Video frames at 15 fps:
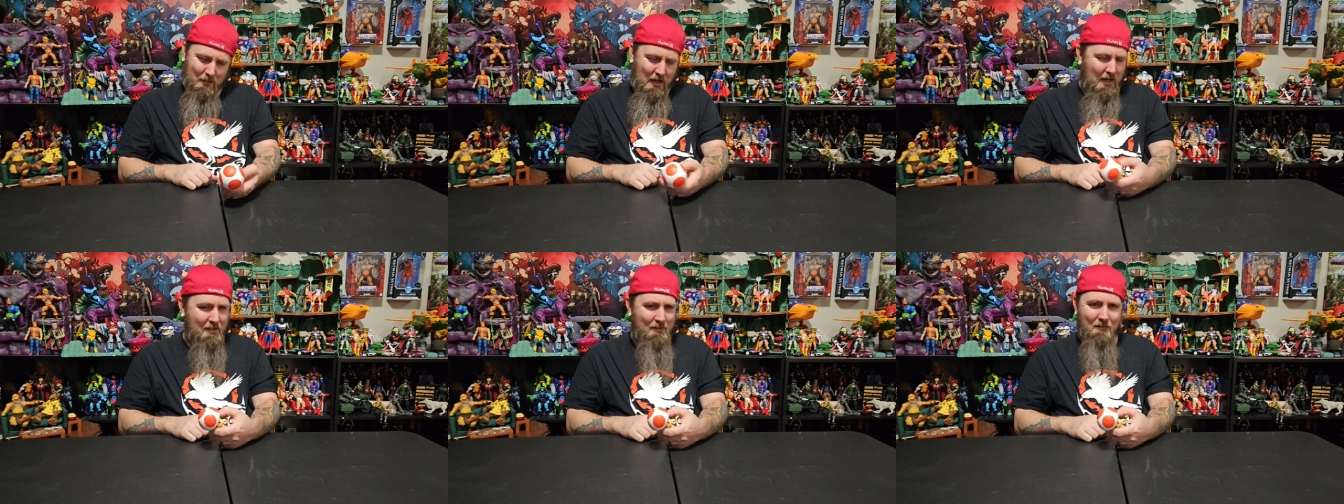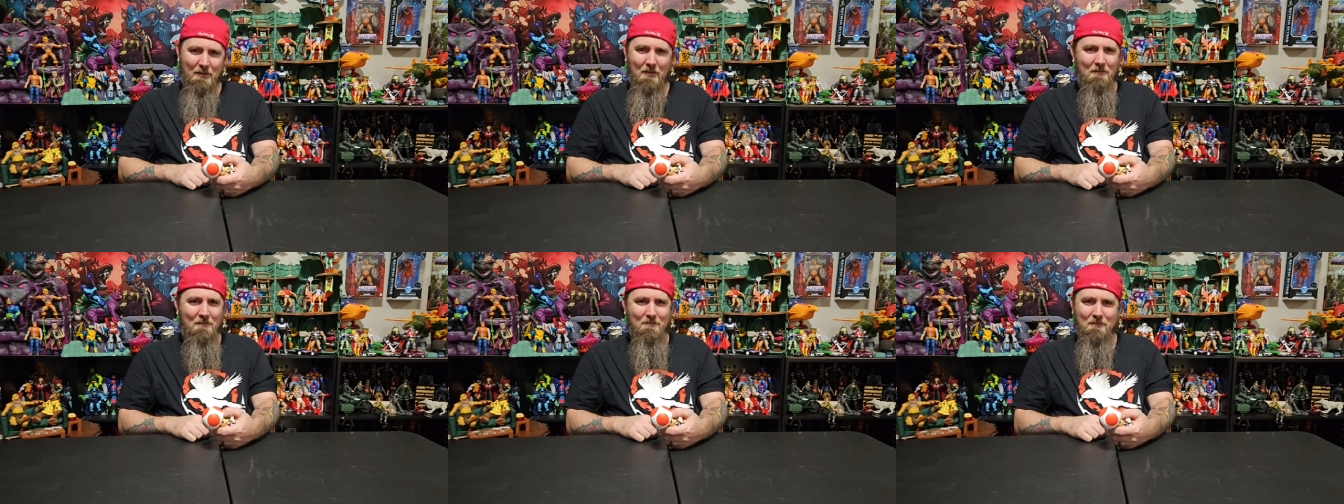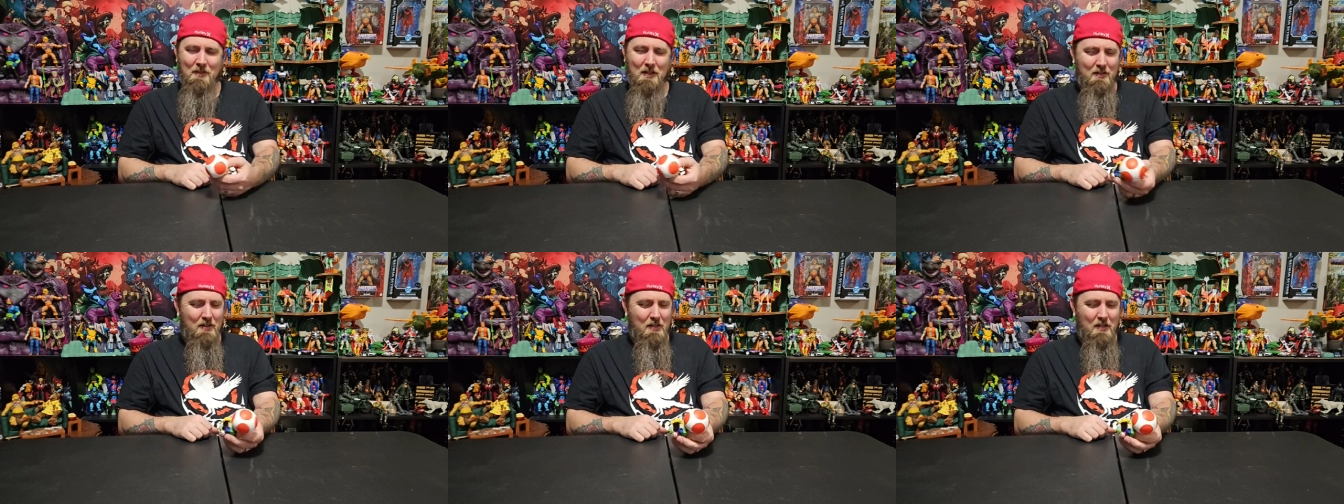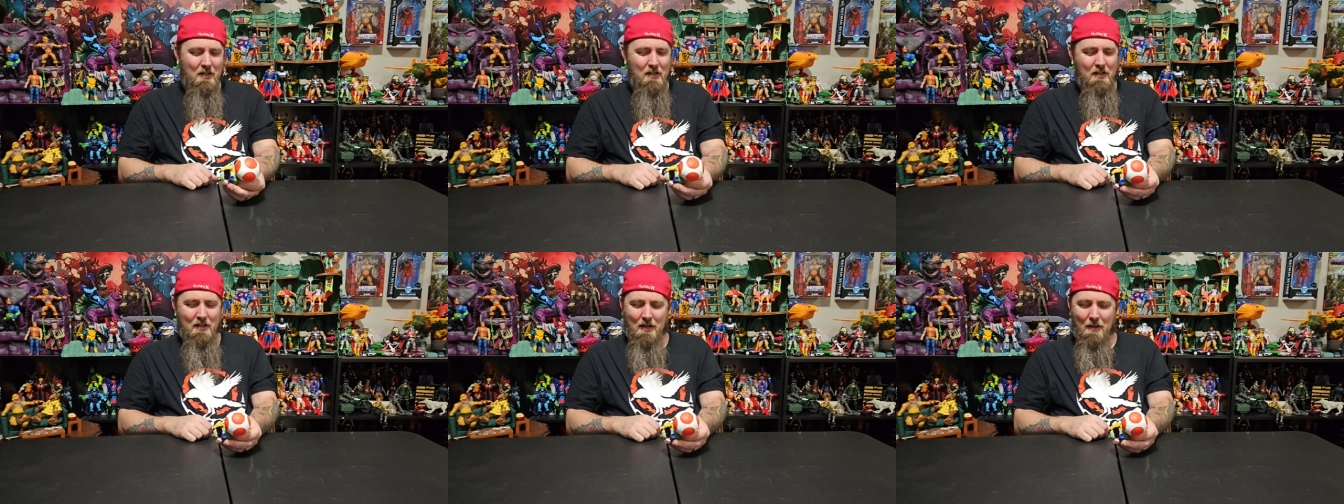don't know.
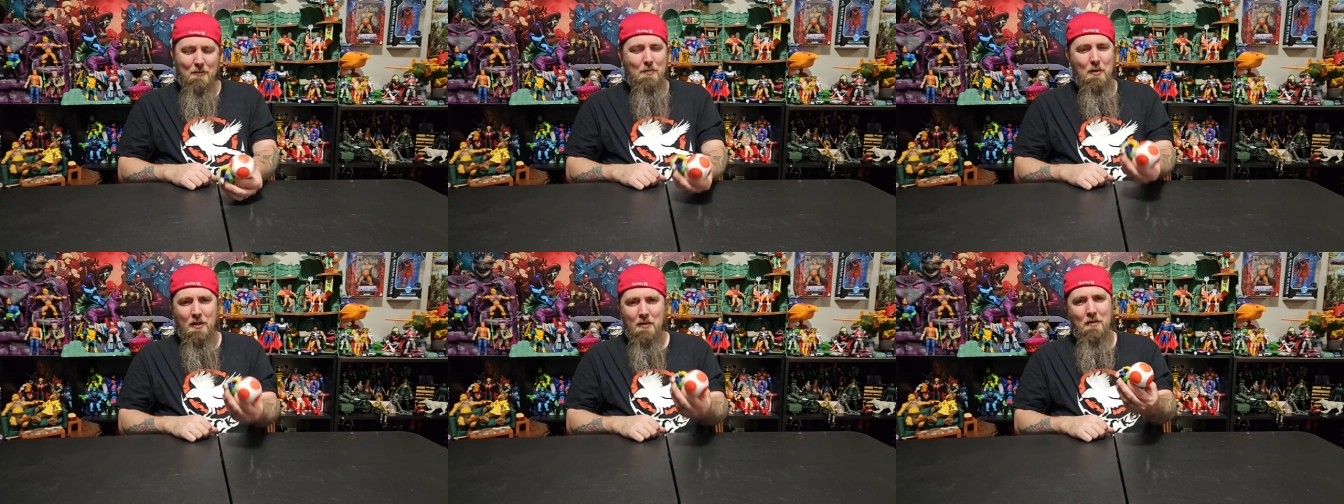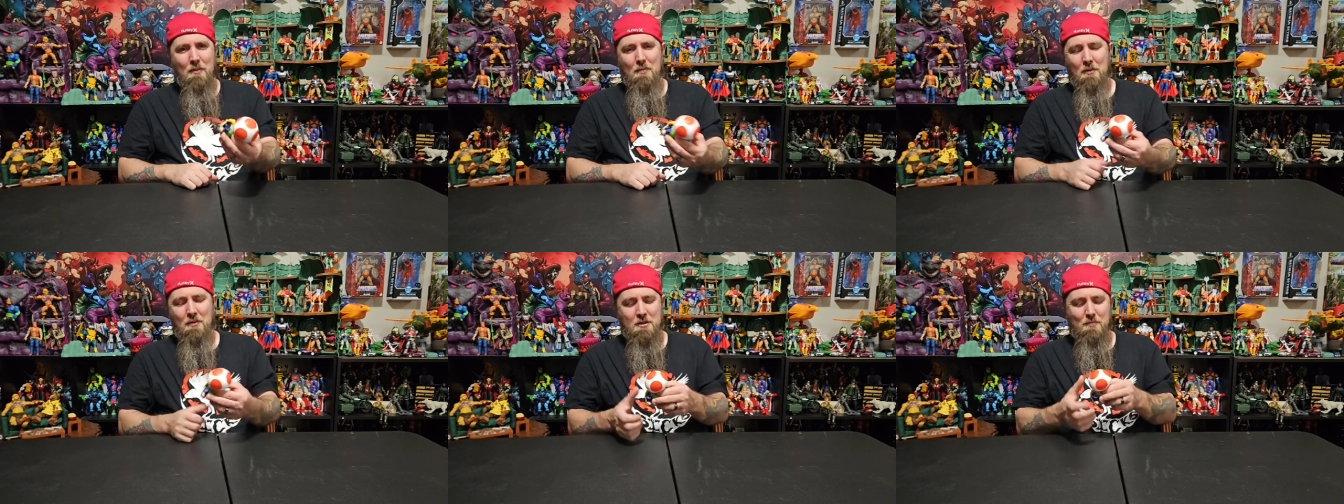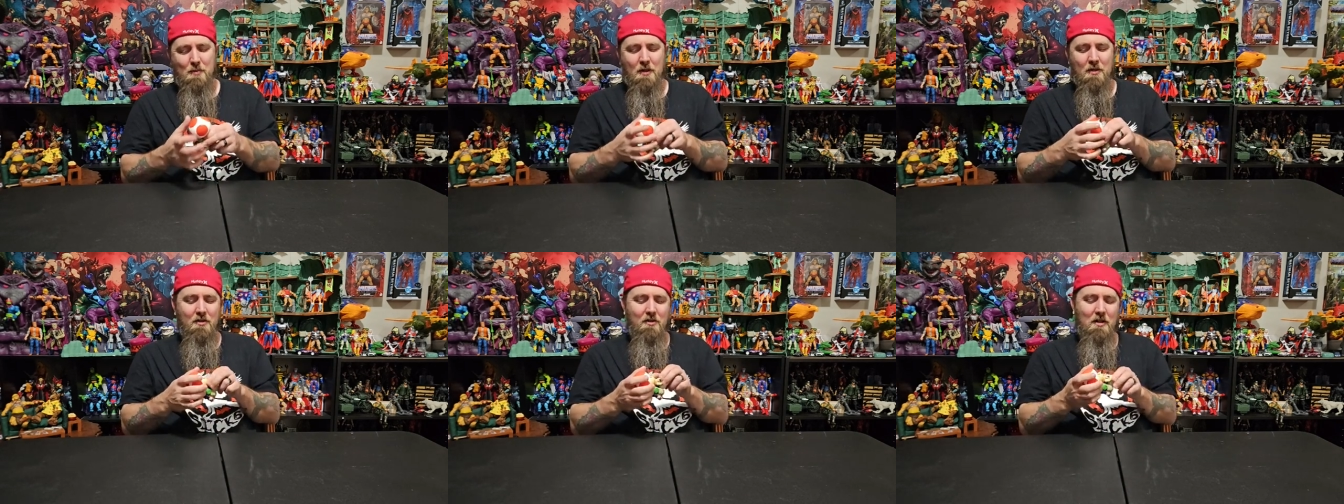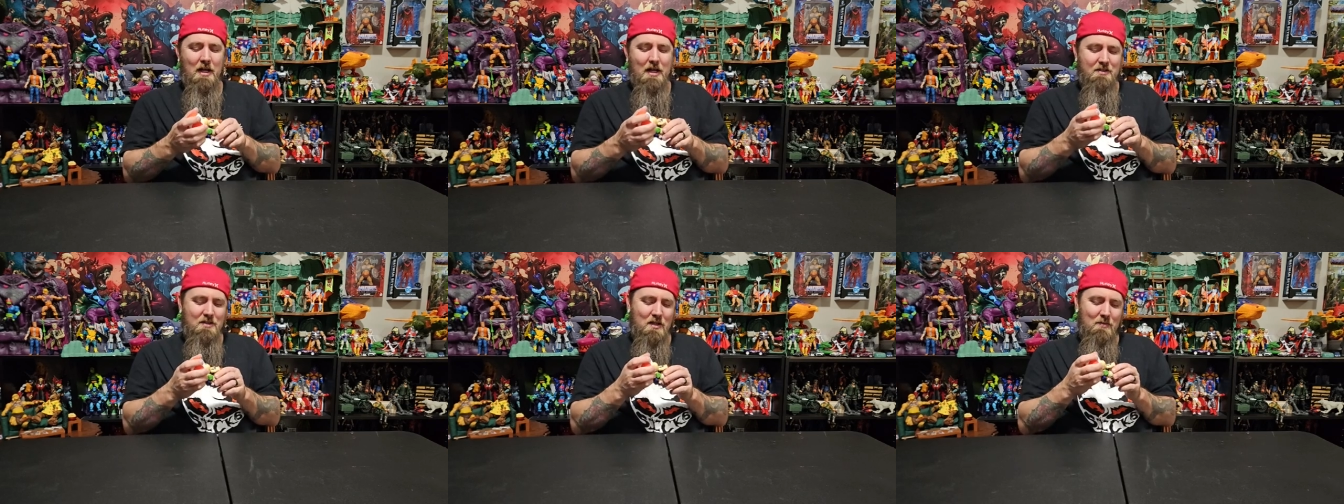I'm going to put him up on the spinner. You
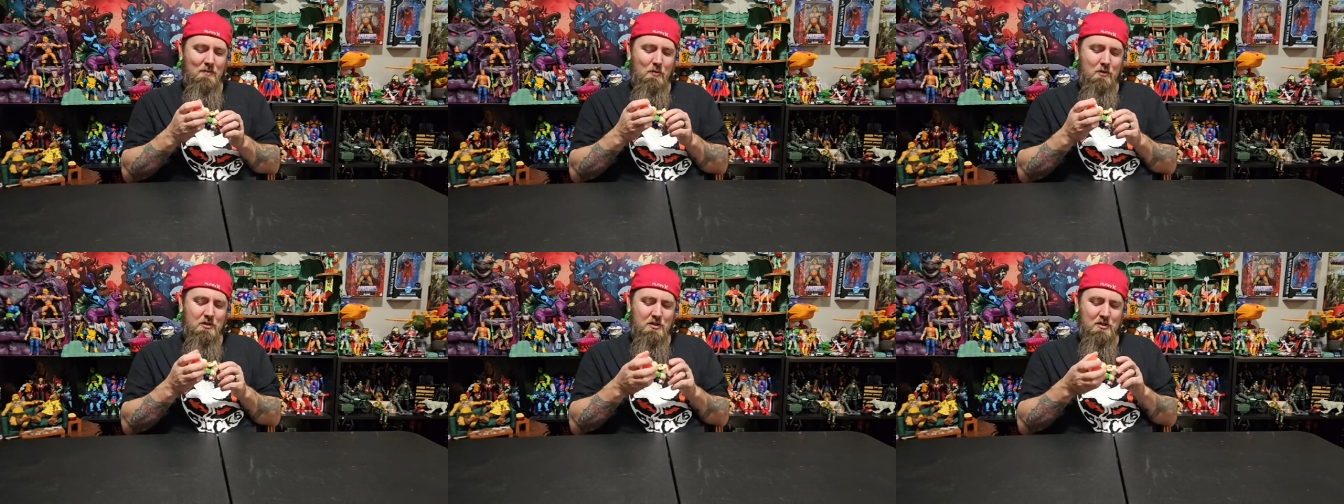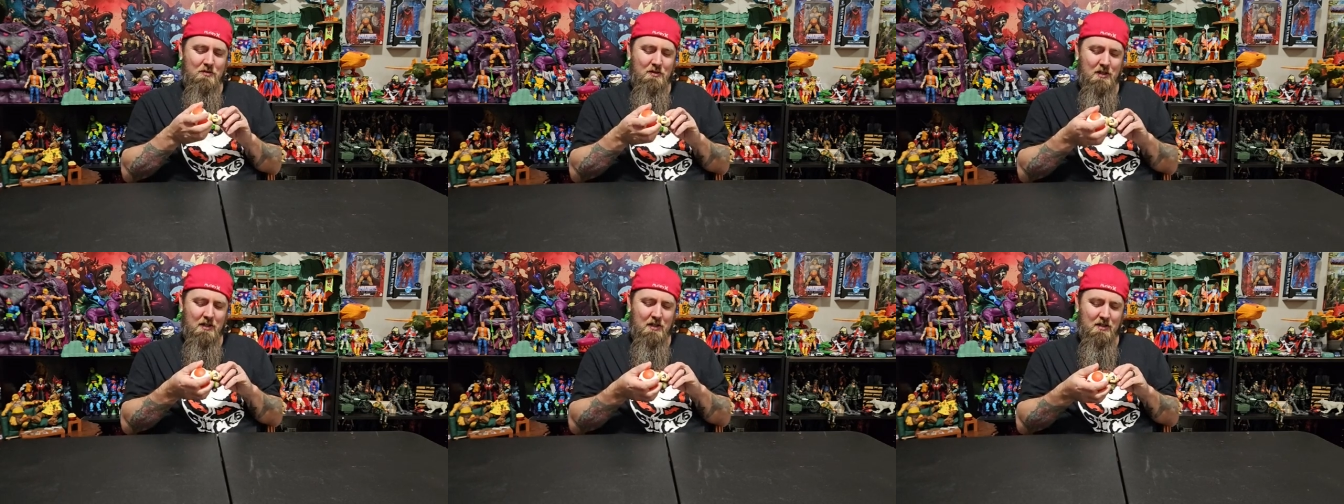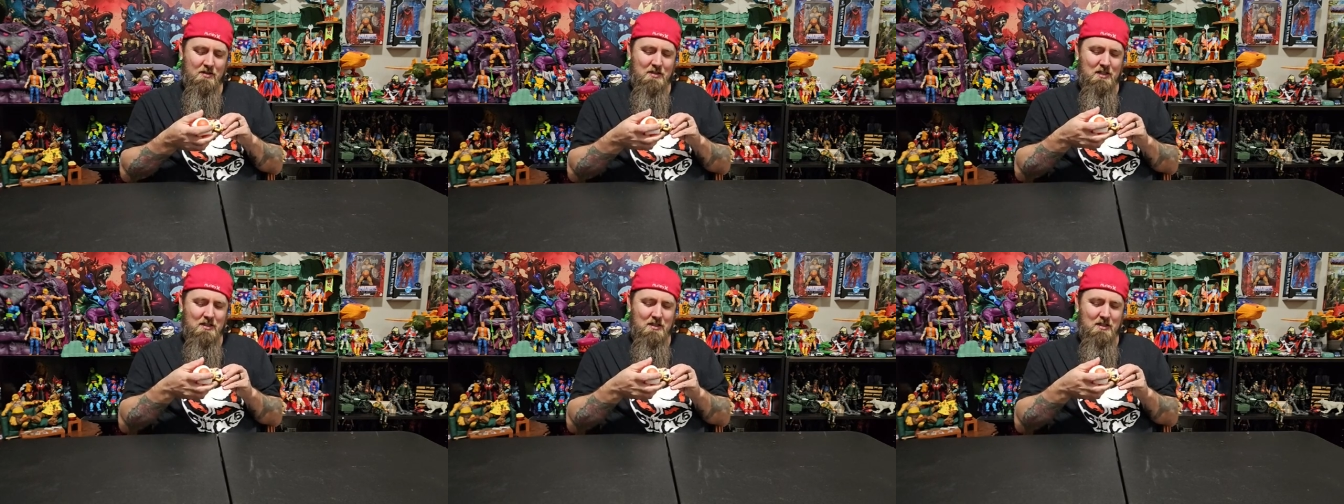guys tell me what you think. Do